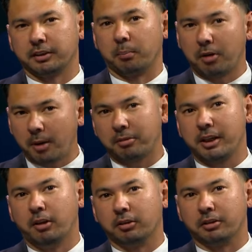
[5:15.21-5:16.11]
The
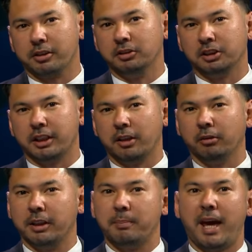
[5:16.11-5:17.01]
property owner usually
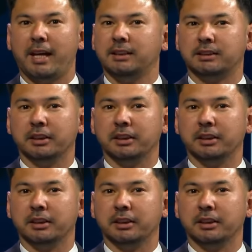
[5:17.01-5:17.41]
only pays